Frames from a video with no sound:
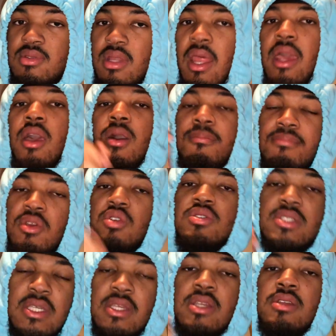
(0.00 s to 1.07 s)
like
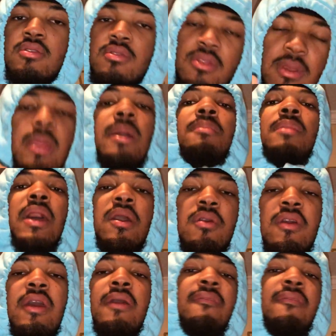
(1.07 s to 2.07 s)
abusing them, like